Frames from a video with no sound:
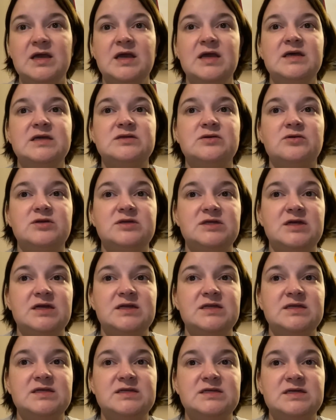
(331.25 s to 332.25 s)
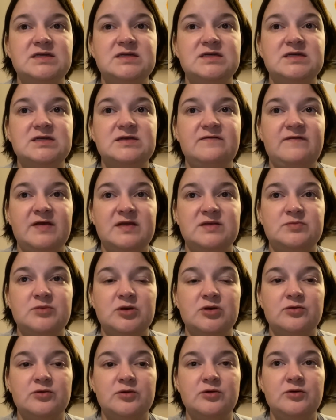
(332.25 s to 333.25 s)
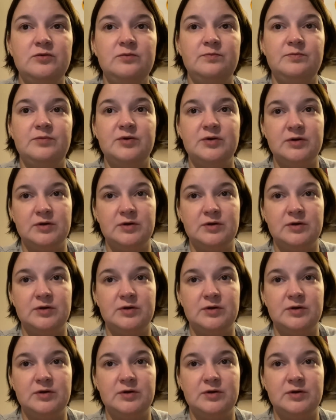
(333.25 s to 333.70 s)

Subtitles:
so Enchanted Stitches Facebook group.